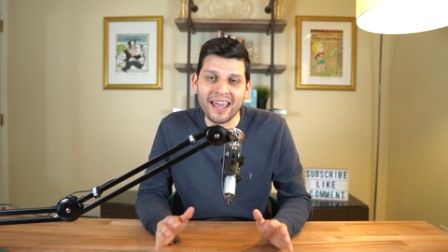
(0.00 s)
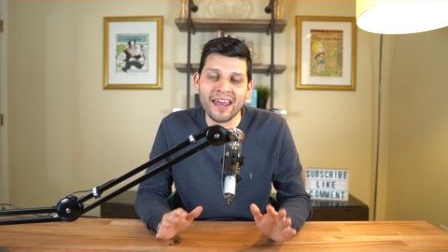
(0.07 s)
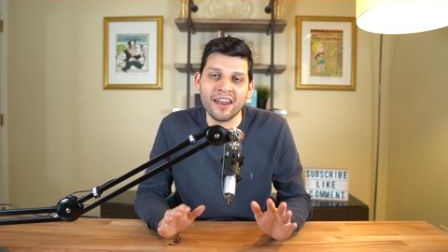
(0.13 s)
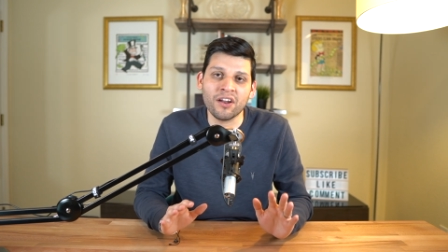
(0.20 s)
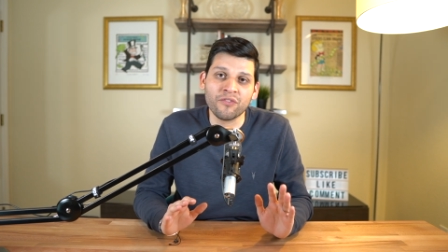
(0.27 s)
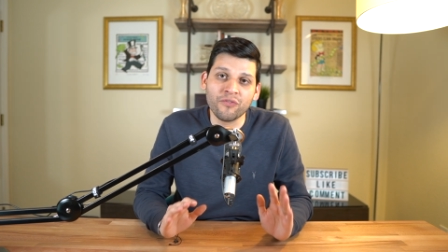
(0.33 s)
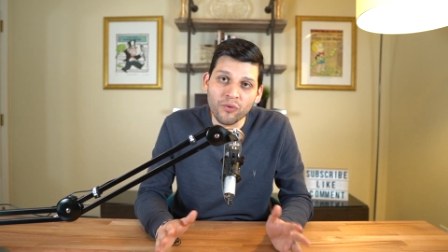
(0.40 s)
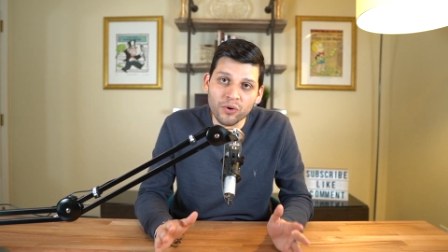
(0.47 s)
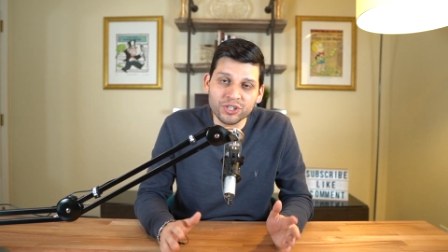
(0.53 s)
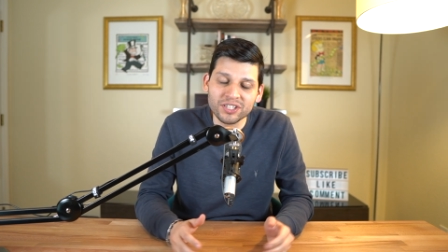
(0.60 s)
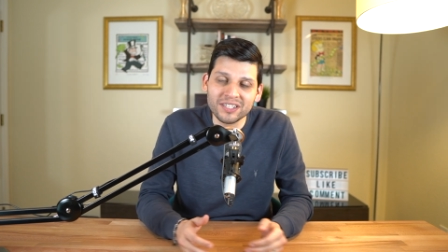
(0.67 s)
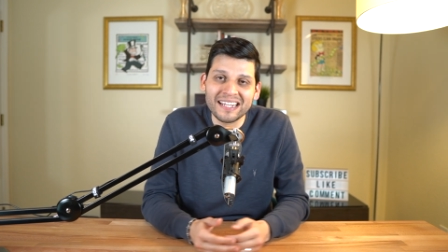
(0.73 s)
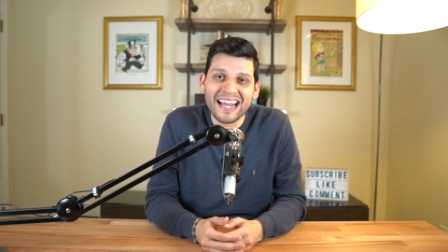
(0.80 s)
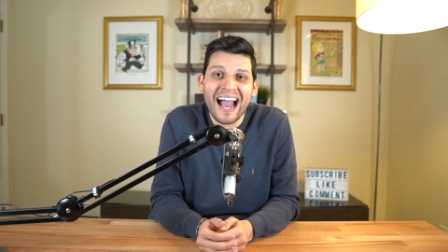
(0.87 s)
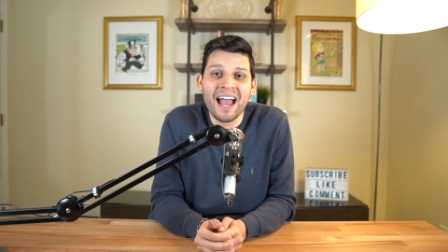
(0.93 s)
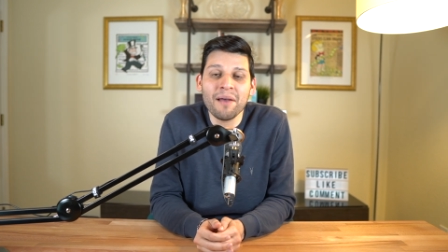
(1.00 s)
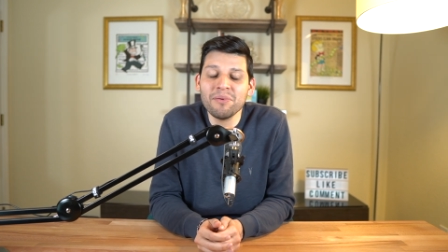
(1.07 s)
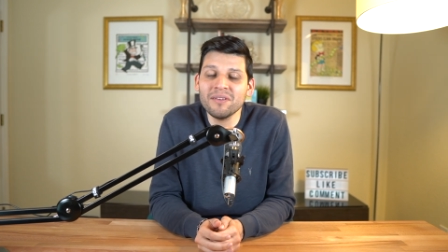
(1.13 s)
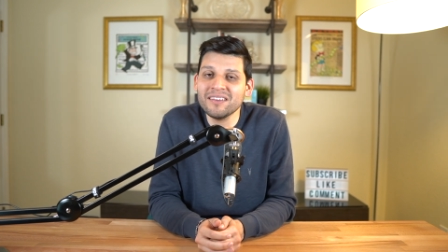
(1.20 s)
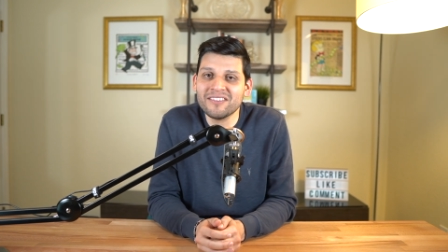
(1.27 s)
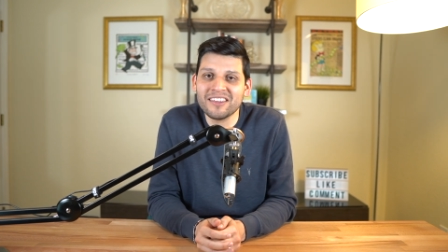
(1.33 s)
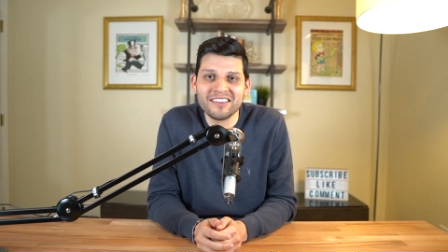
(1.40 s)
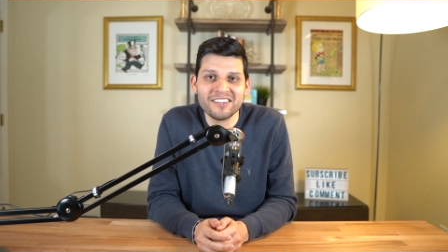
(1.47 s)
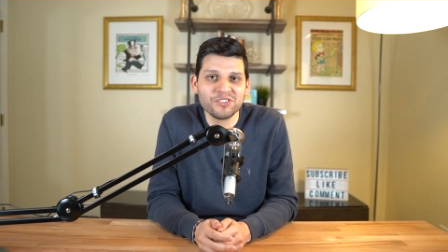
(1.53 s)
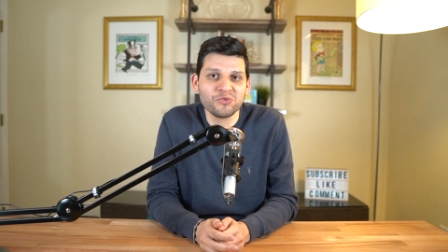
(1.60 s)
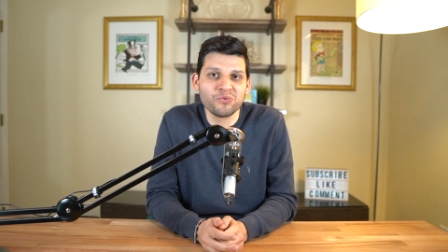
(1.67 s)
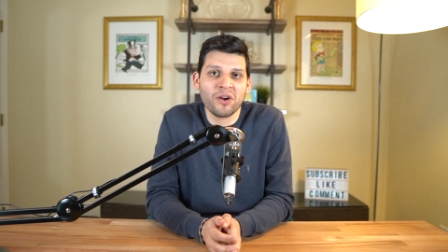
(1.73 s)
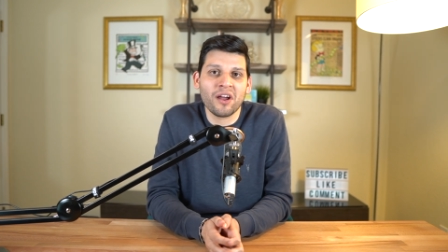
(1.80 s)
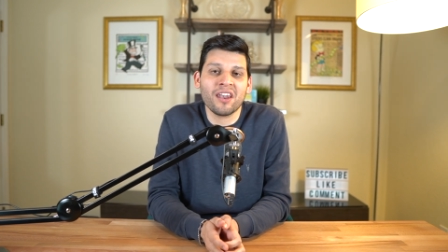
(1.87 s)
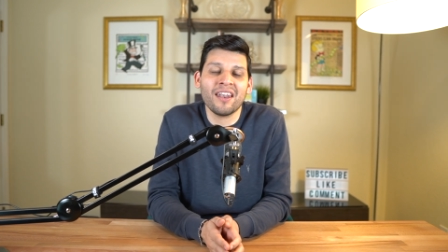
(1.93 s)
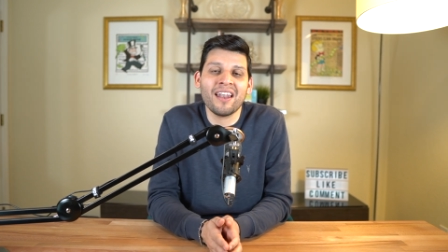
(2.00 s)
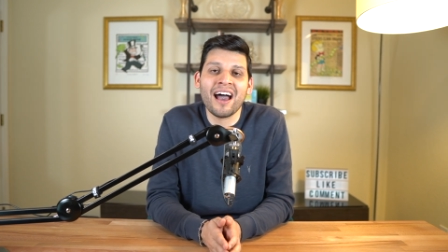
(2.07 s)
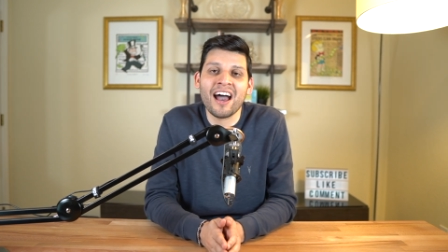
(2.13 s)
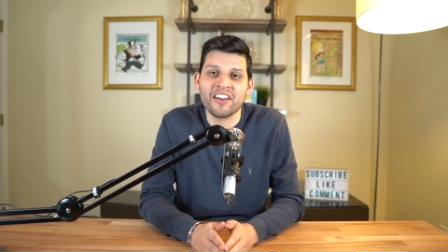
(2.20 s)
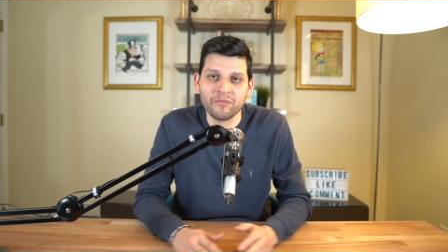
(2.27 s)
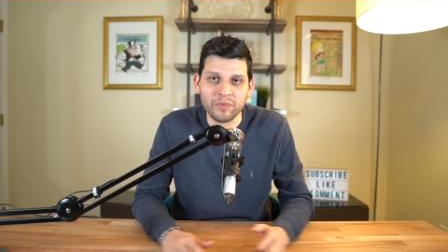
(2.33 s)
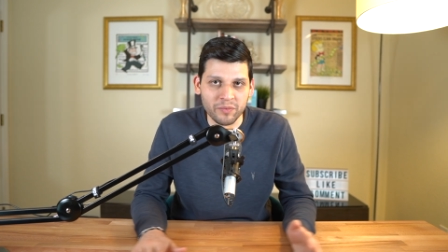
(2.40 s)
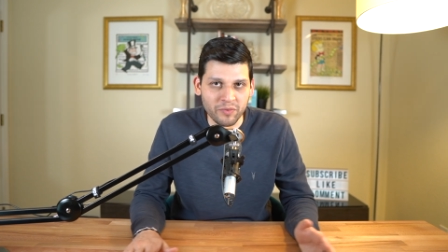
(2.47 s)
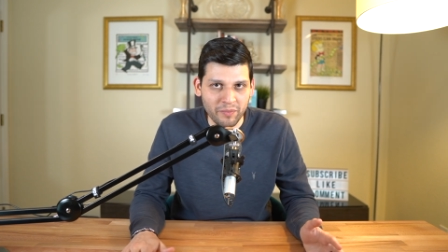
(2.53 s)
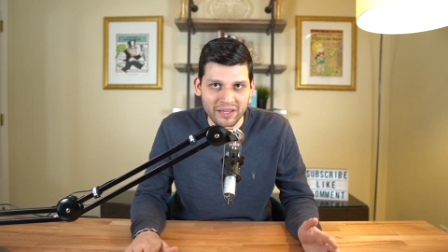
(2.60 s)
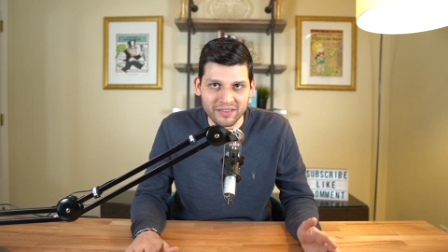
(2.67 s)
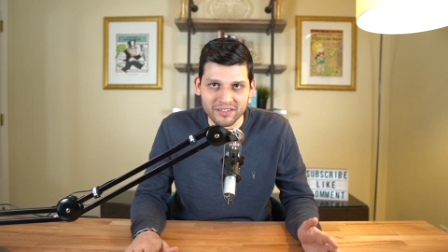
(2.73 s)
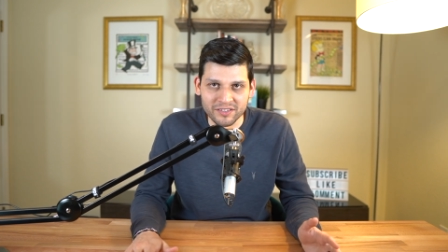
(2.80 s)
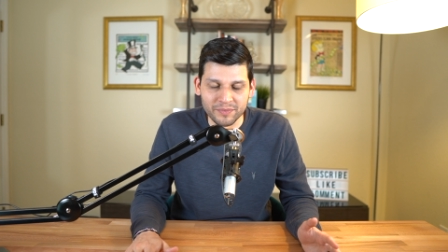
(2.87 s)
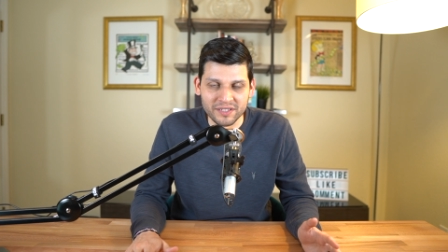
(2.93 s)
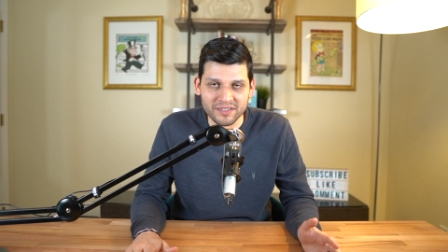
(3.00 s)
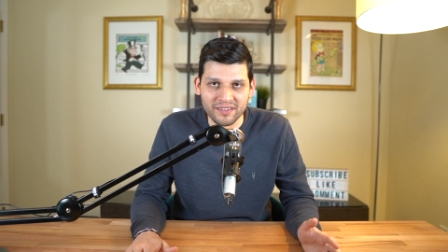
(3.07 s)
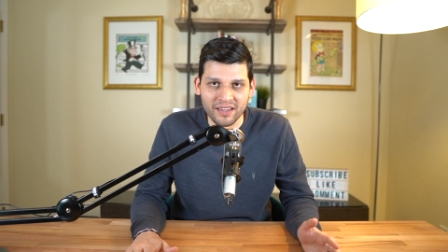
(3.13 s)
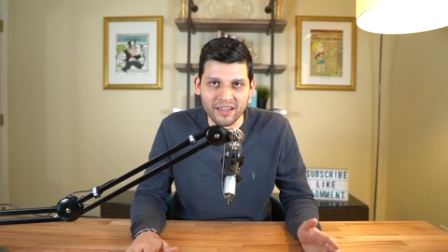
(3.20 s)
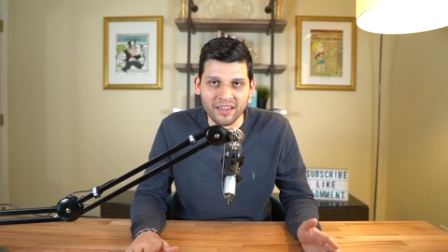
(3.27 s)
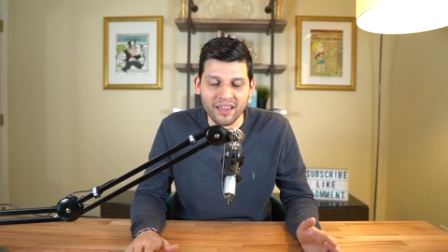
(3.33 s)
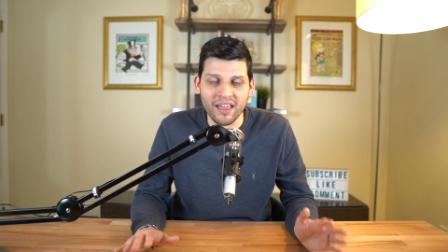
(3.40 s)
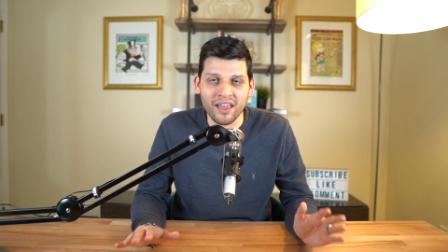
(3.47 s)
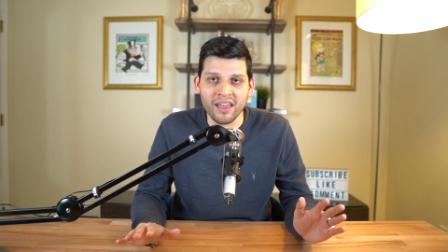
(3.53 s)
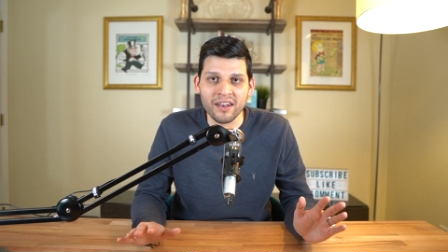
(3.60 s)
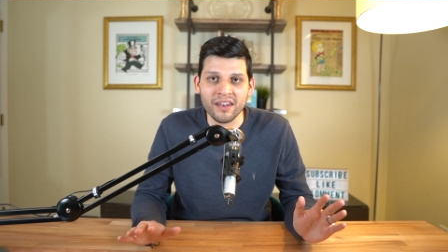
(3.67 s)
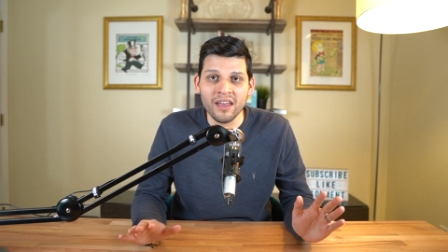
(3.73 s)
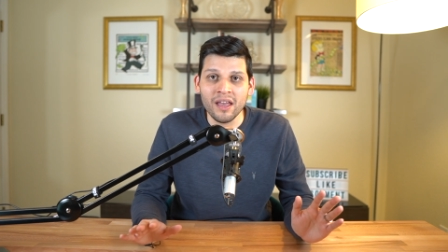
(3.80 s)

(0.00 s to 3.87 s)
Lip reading: And unfortunately, I believe that this is where a lot of people make this mistake. And